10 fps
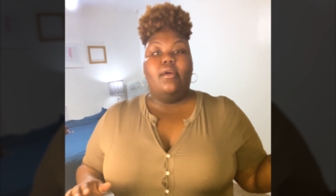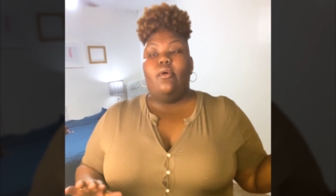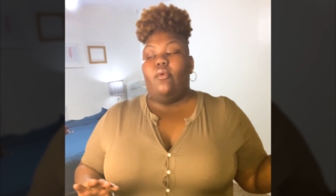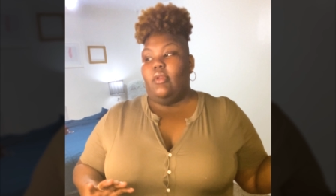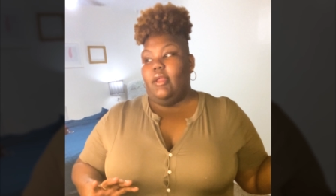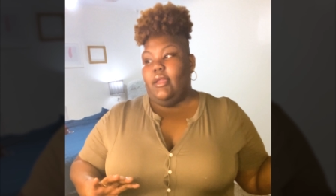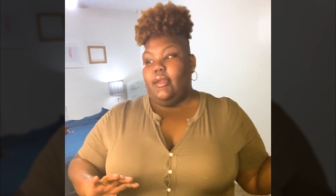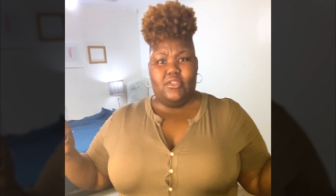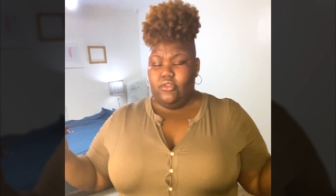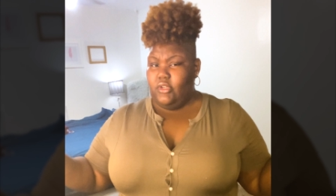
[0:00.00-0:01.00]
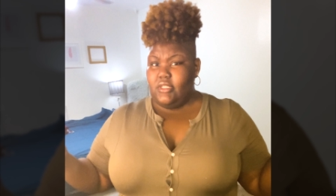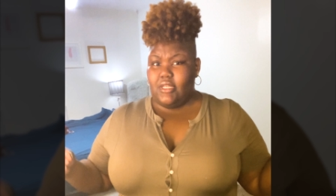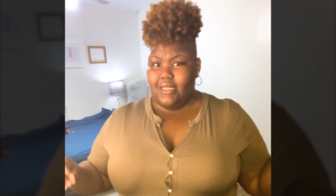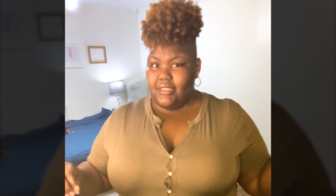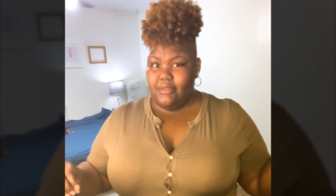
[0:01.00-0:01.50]
or like you
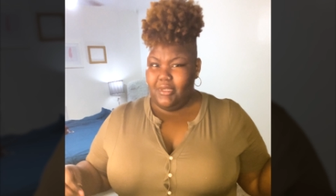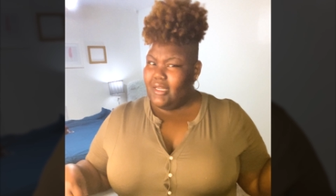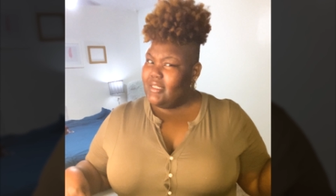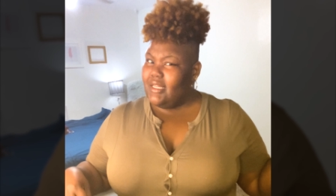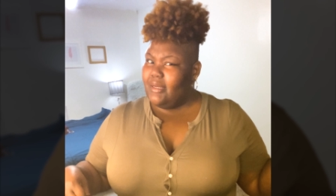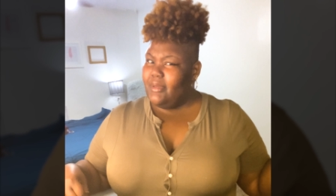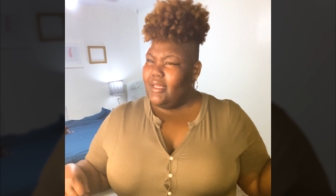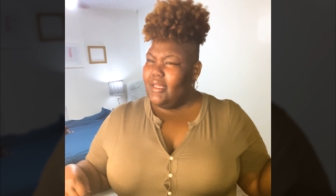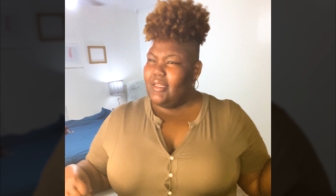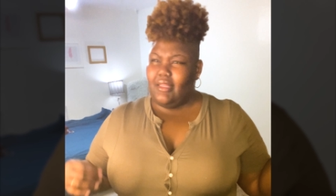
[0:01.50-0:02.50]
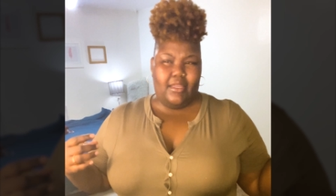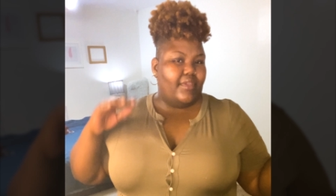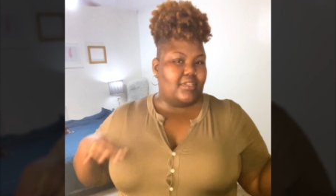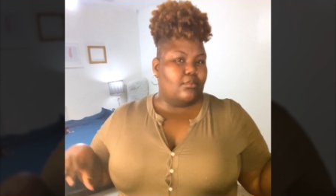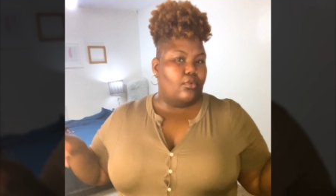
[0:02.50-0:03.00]
disgusted because I'm big, like
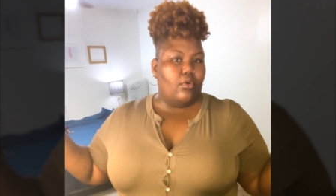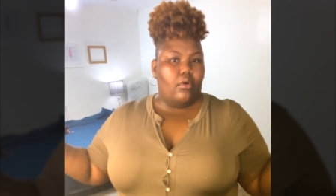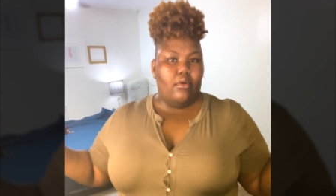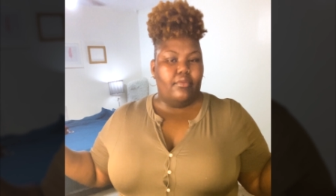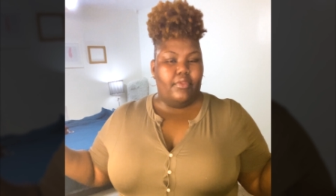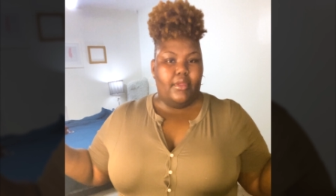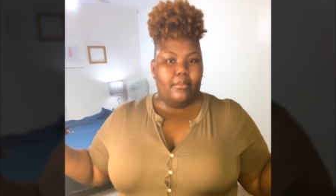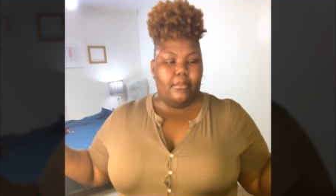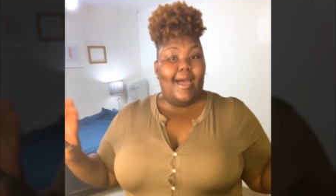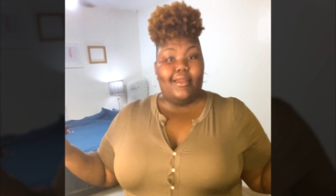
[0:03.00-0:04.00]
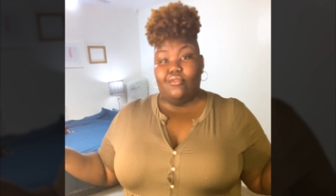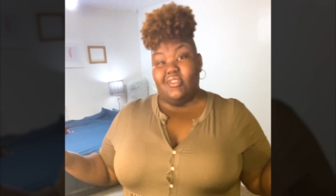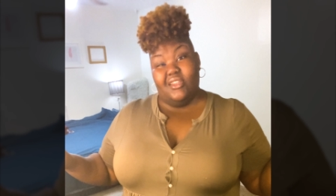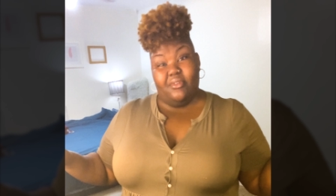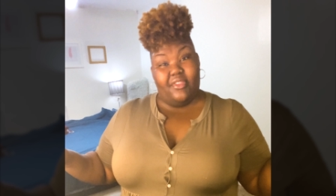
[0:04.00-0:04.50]
that's more on them. I don't
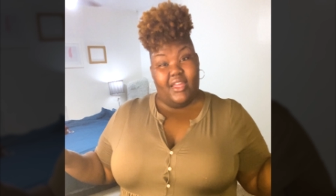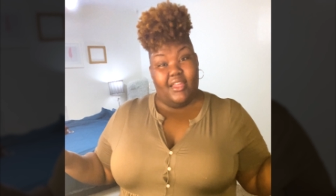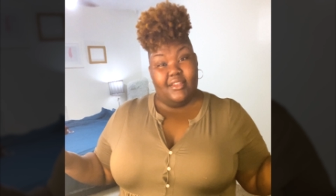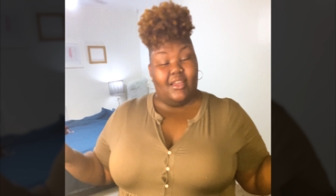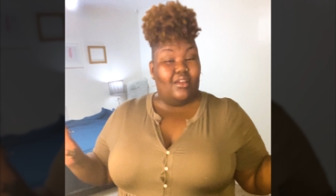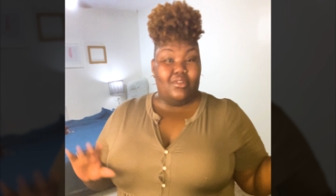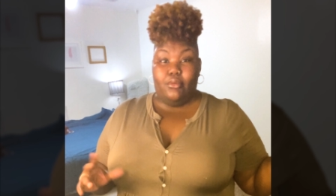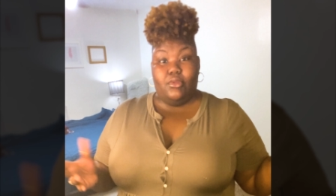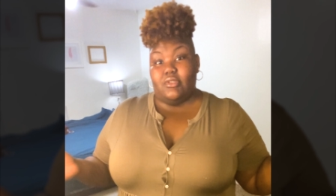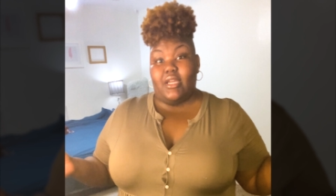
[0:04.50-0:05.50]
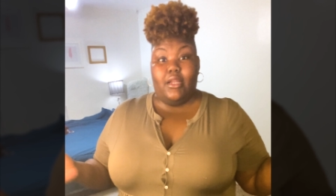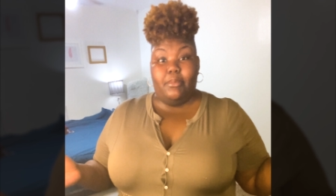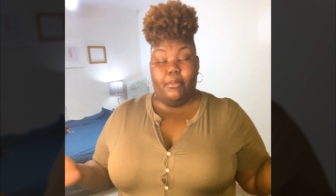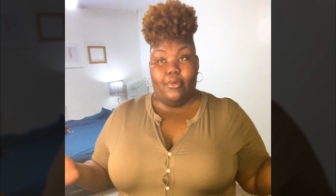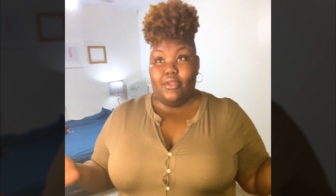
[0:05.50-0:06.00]
deal with that. I don't deal with those kind of
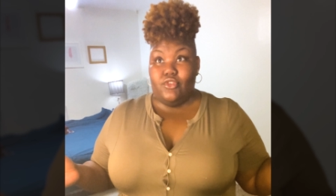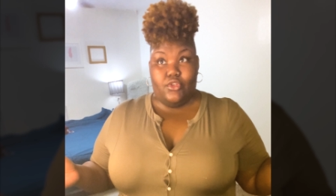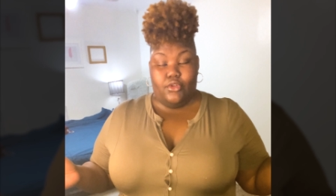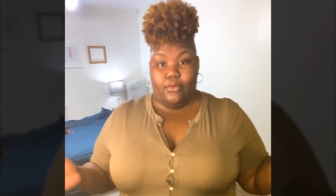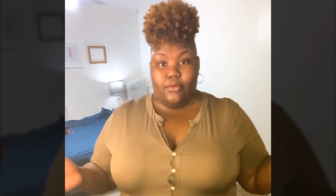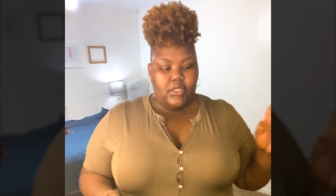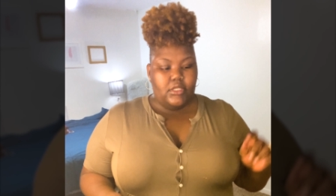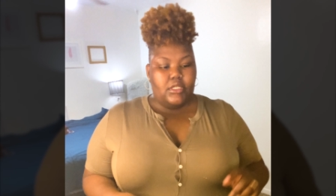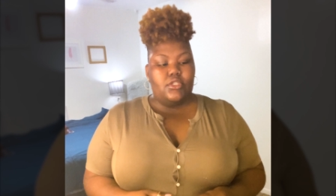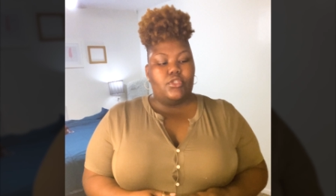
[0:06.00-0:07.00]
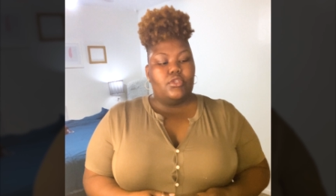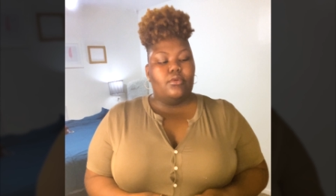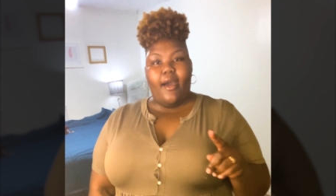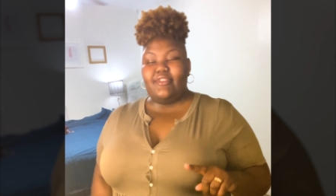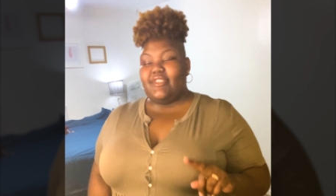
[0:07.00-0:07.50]
people in general. And then two,
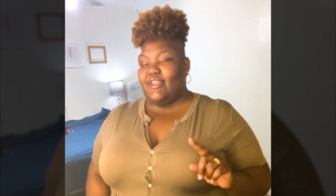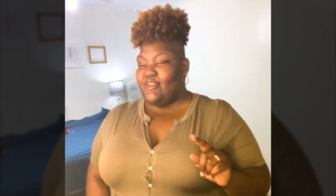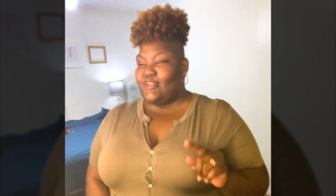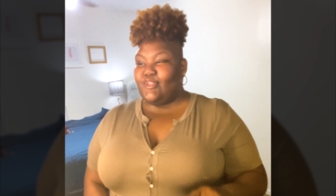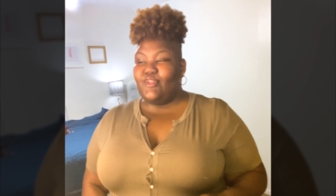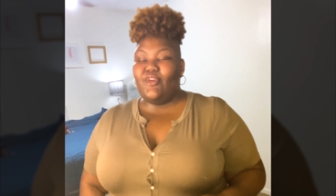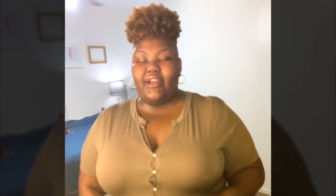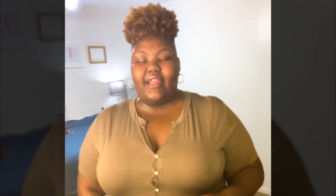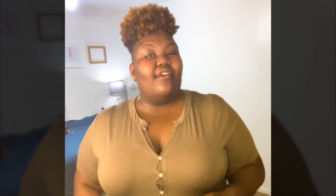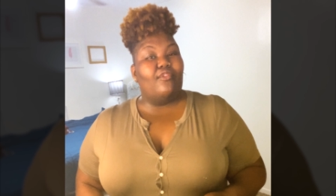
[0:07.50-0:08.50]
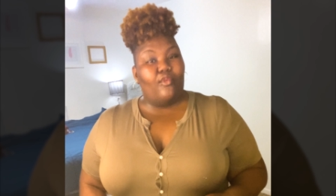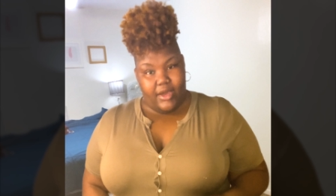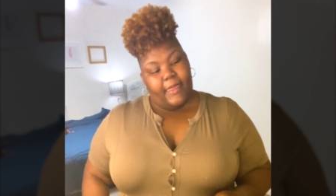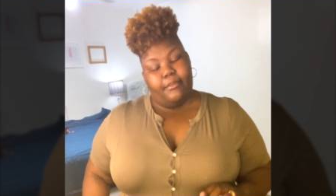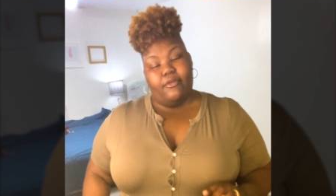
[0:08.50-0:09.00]
I'll tell you a story of
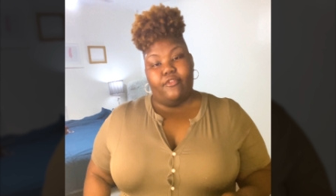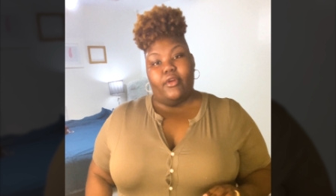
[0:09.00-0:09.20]
why I prefer